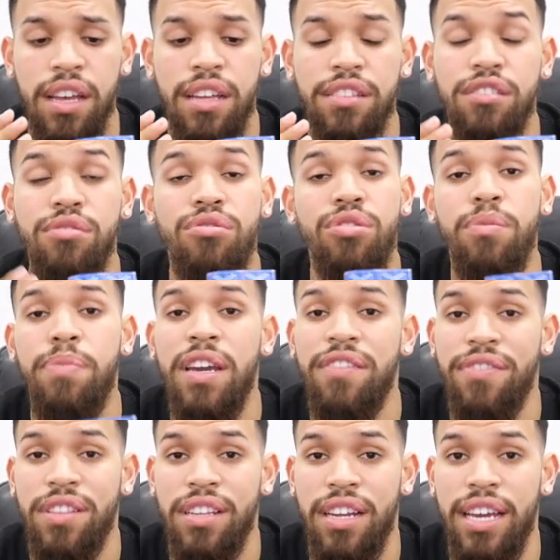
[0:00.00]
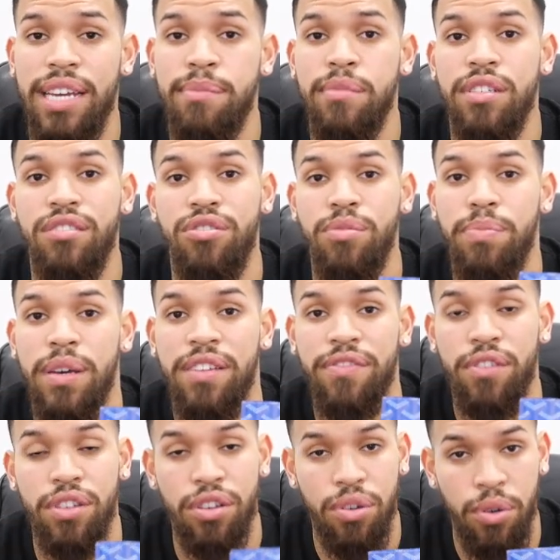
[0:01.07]
you do pay for the name, you do pay
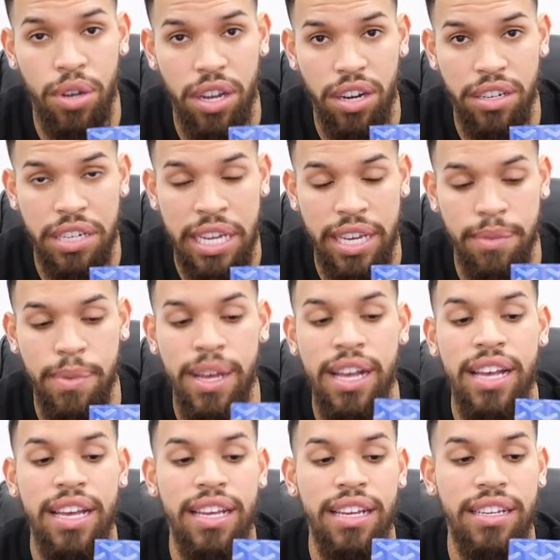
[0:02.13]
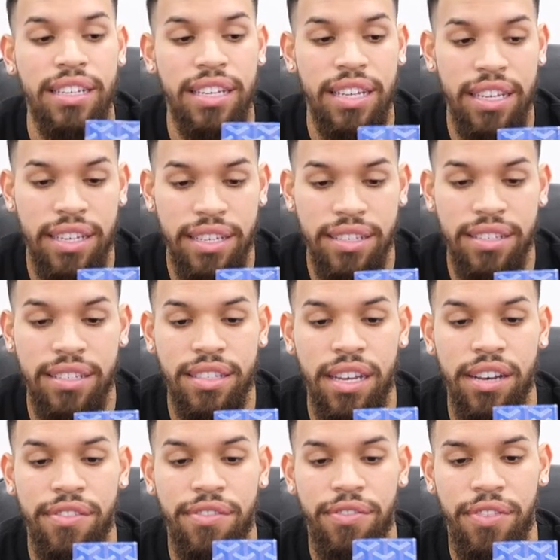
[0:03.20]
for the Goyard name. It is
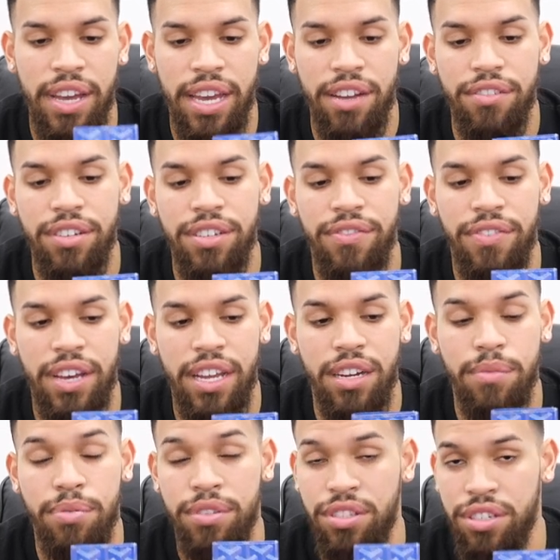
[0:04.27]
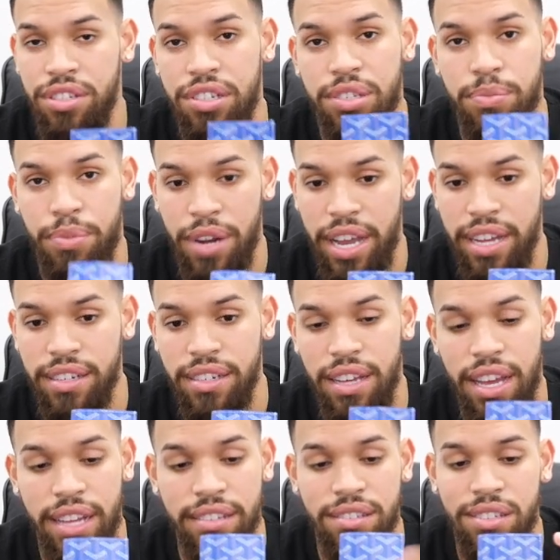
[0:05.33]
a very, very prestigious brand,
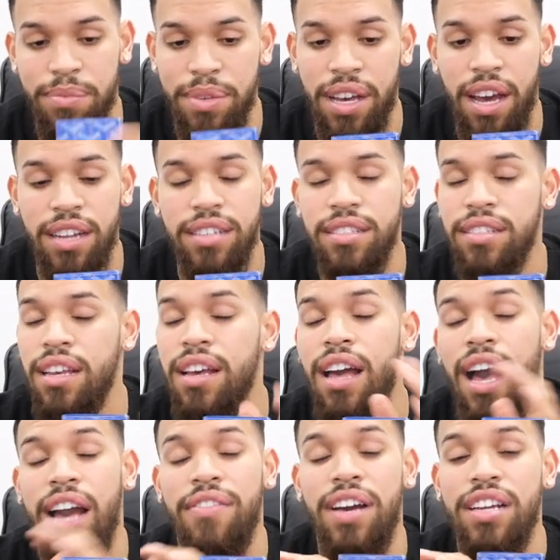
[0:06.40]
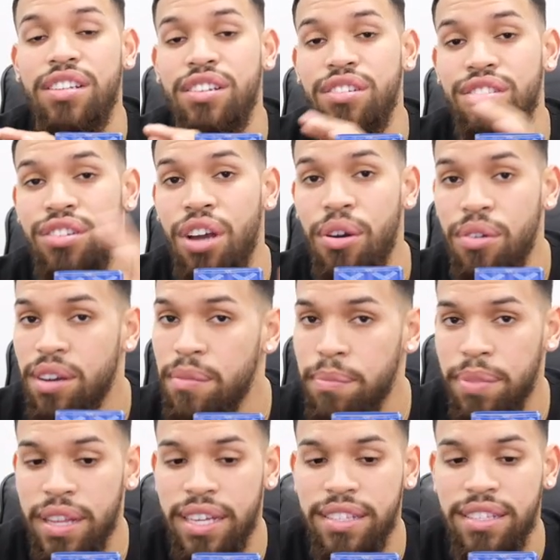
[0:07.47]
and to be honest, I've had no
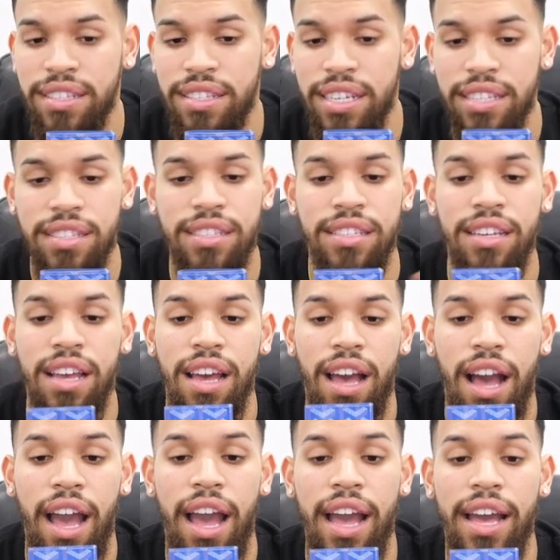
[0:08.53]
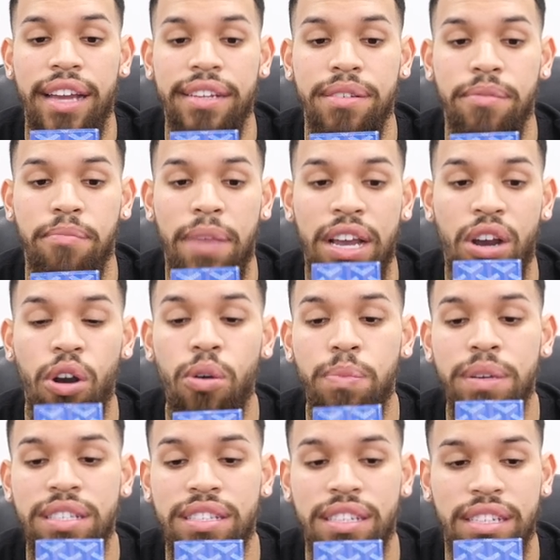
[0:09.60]
complaints since and my
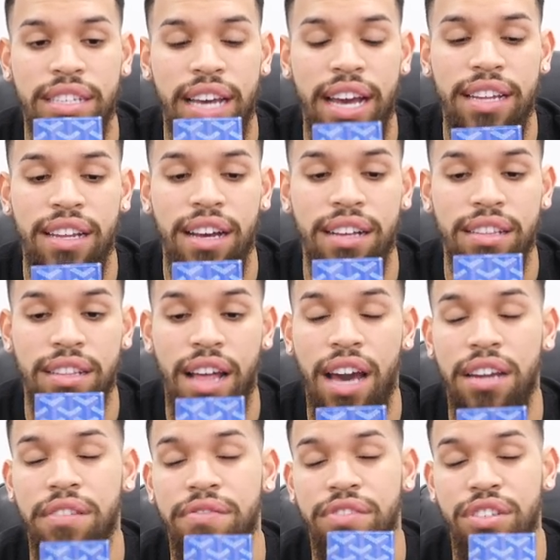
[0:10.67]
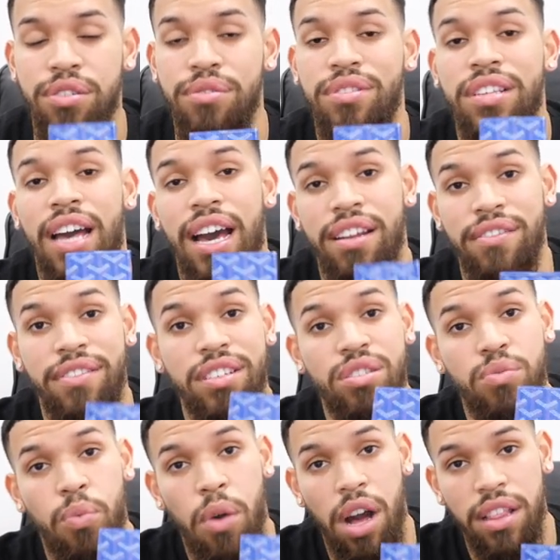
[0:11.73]
hope is to get a lot of use out of
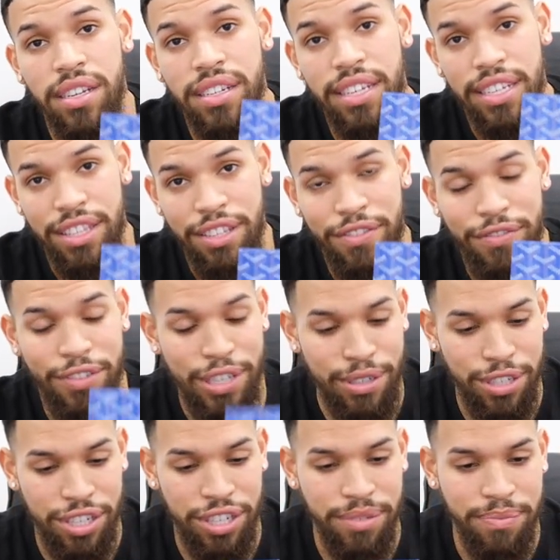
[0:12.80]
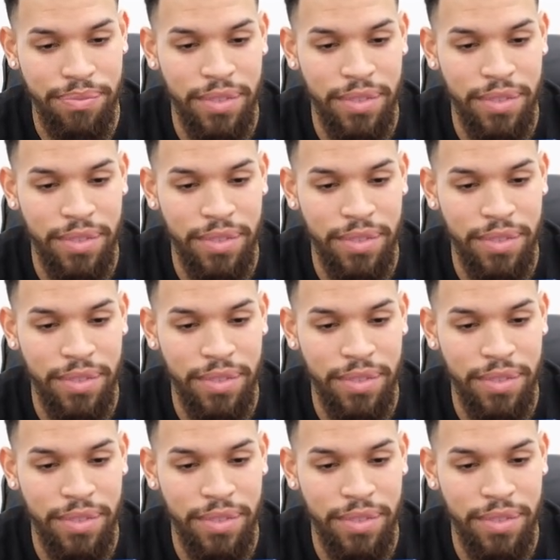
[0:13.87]
this wallet in the future.